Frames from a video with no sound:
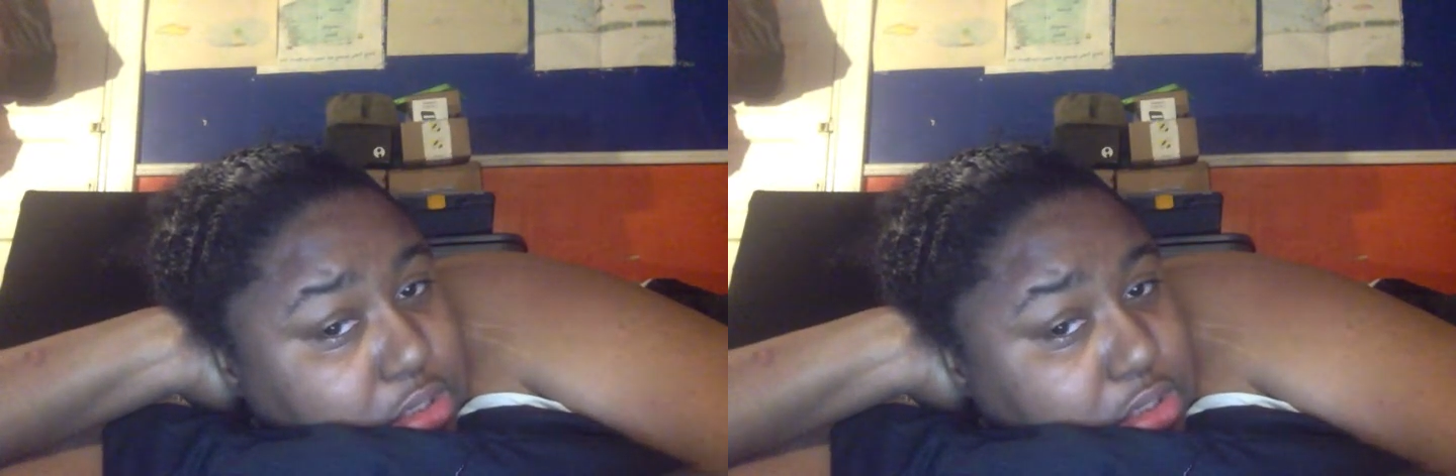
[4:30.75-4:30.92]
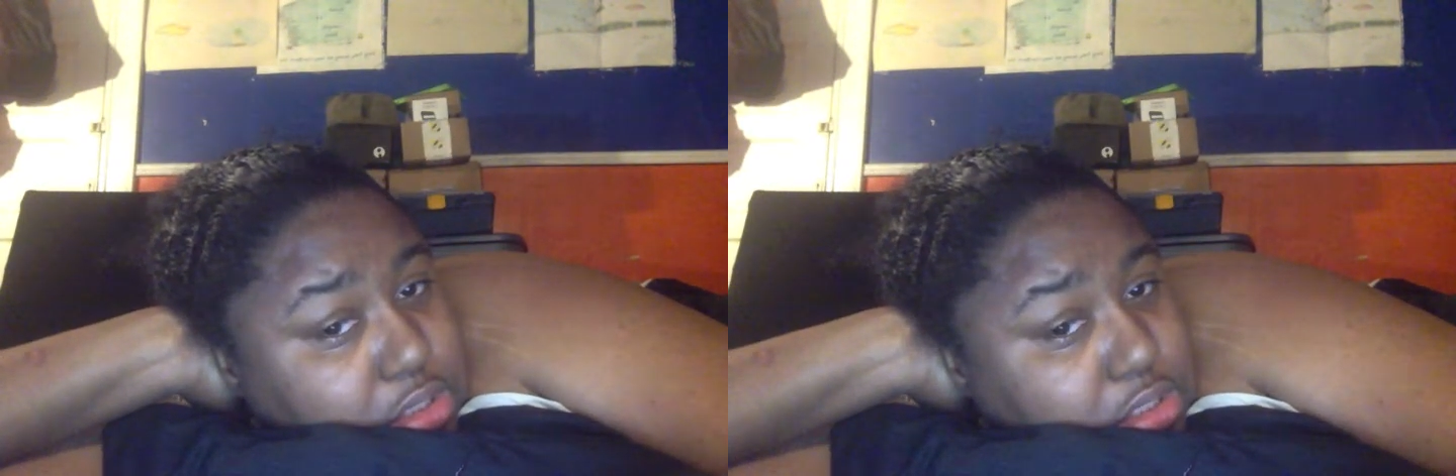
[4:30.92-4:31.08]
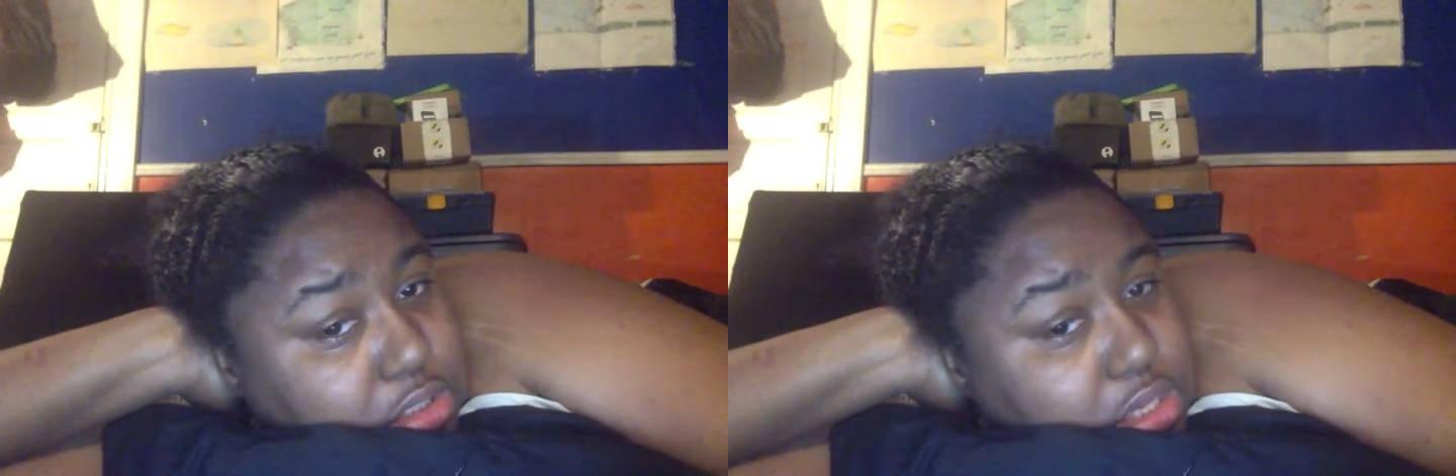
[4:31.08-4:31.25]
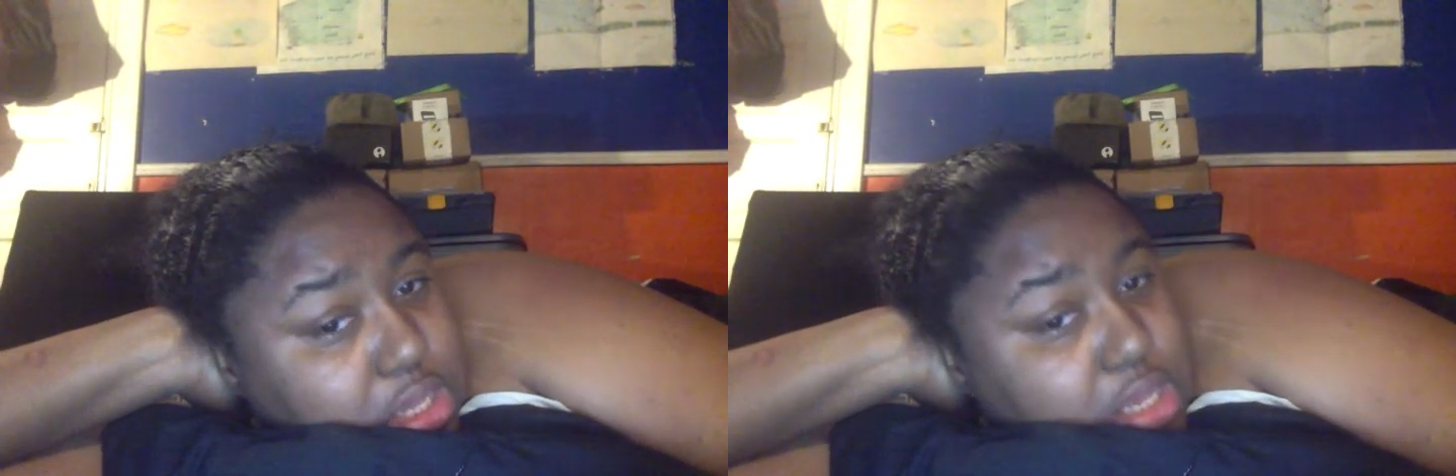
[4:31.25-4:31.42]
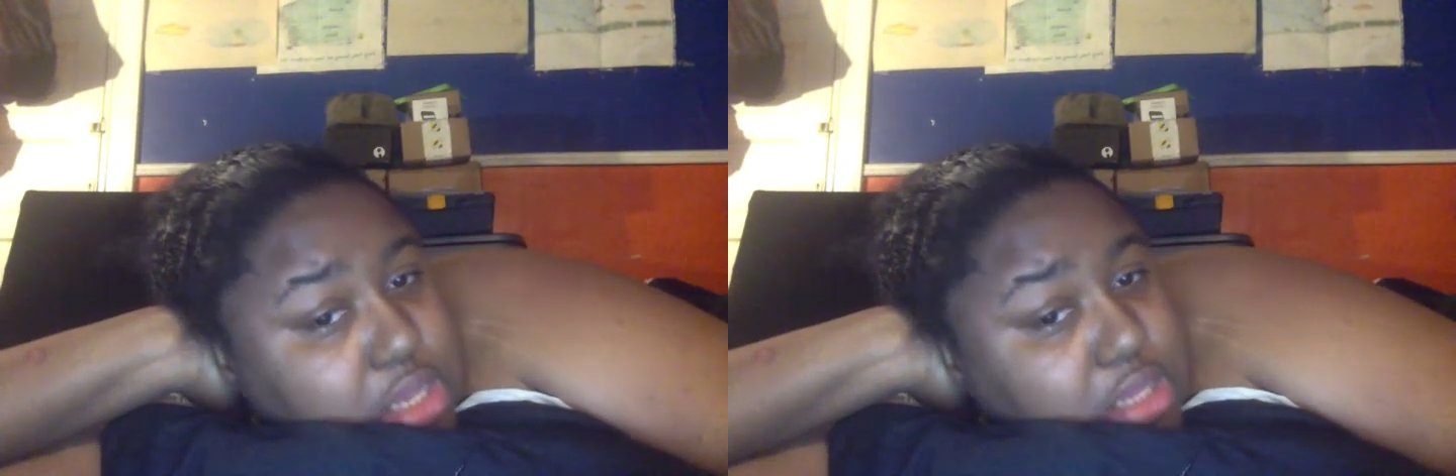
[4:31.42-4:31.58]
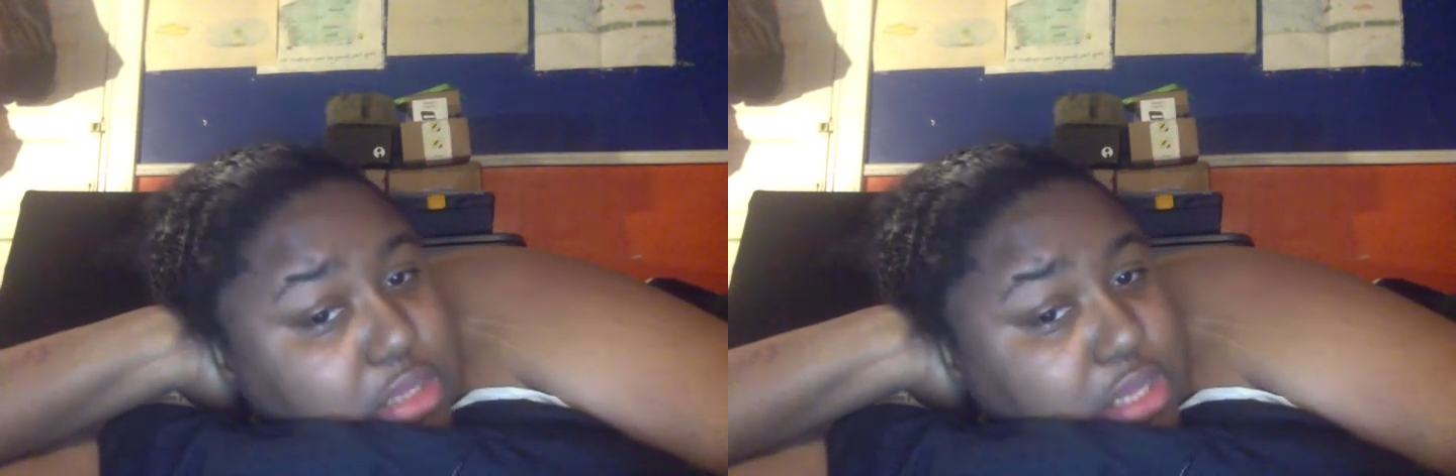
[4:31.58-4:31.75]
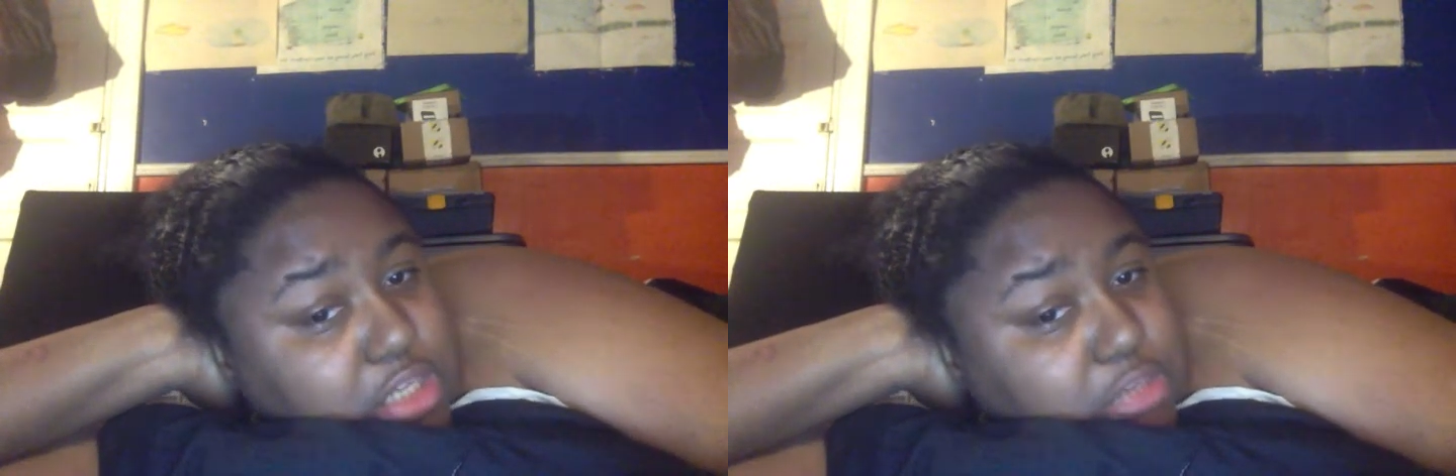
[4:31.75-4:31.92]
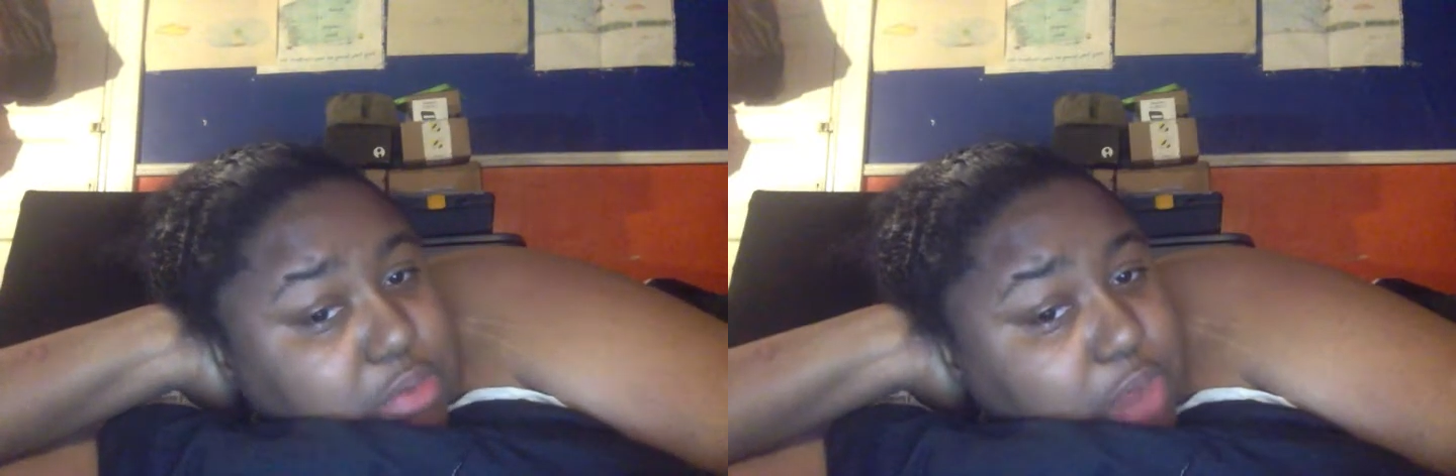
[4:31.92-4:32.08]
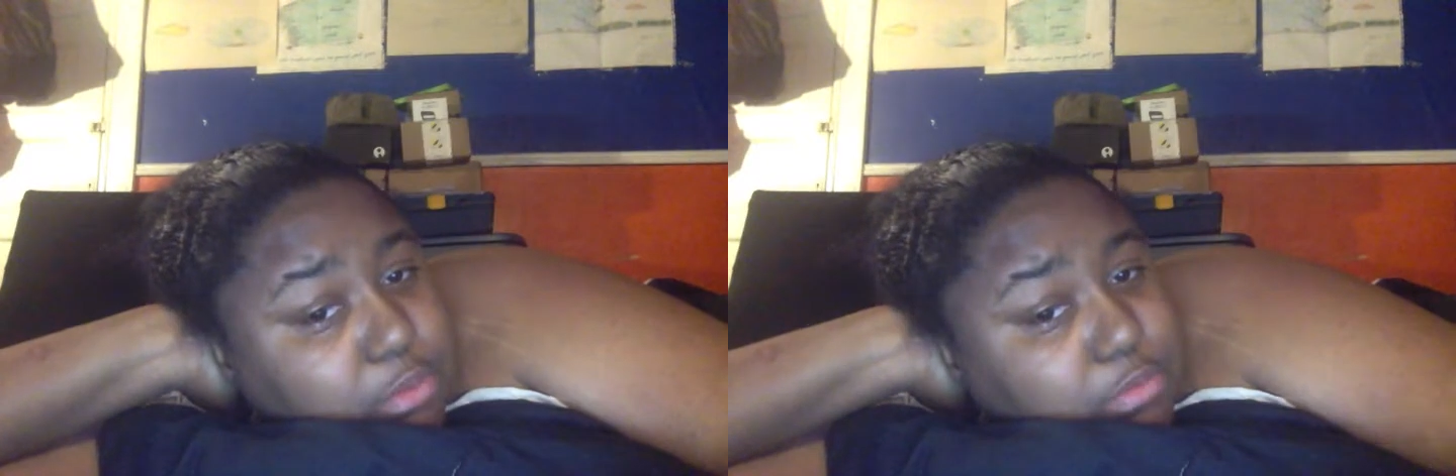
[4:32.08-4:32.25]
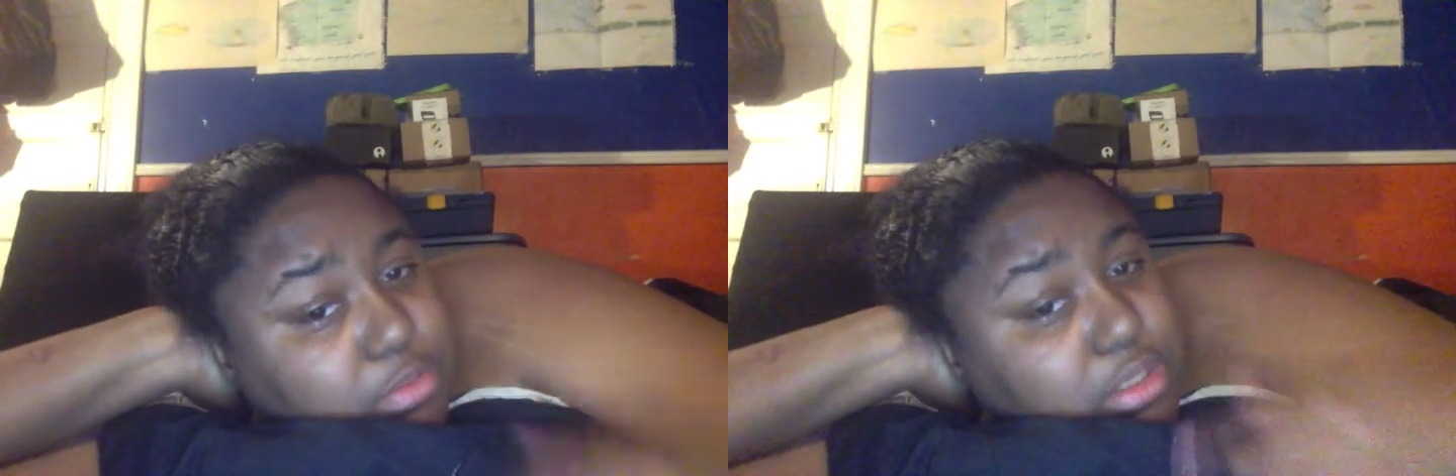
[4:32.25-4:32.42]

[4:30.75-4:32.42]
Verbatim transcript: that's a problem.